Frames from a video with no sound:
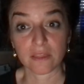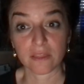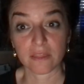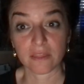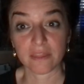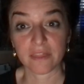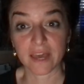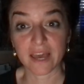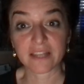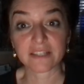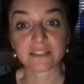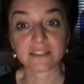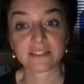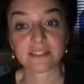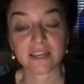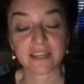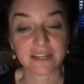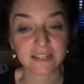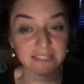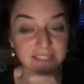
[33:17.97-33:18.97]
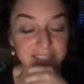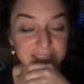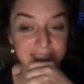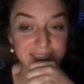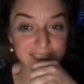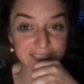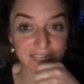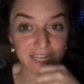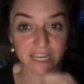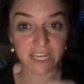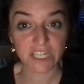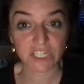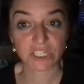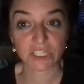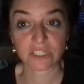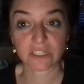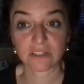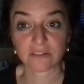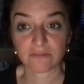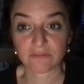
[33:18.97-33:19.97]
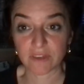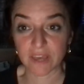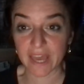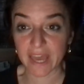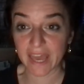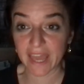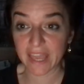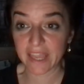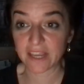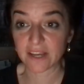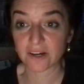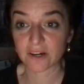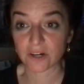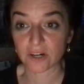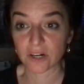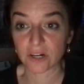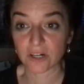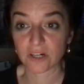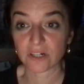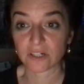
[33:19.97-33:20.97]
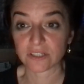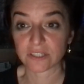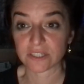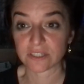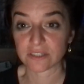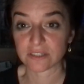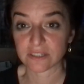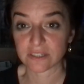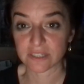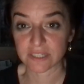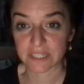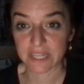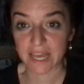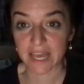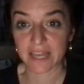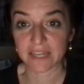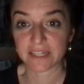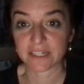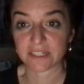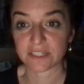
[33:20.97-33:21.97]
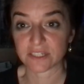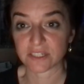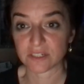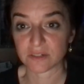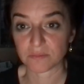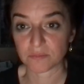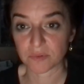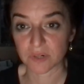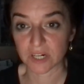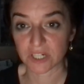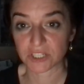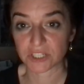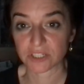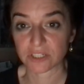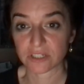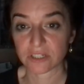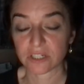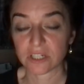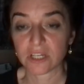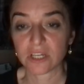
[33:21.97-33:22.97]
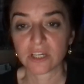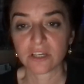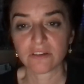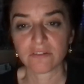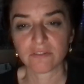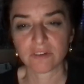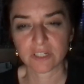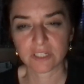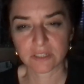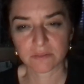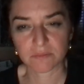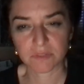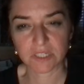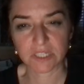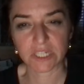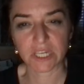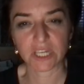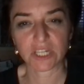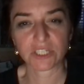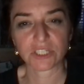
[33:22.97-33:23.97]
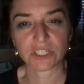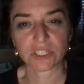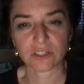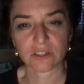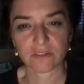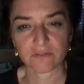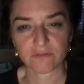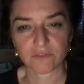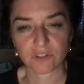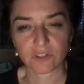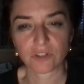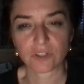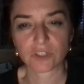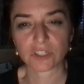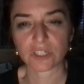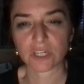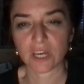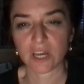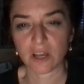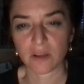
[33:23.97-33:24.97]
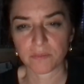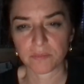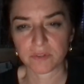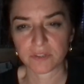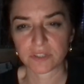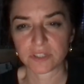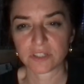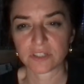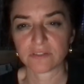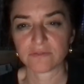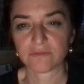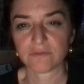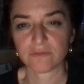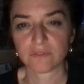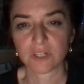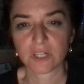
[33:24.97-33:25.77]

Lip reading: that's an elicitation of anger, hurt, sadness, depression, victimization, confusion, helplessness,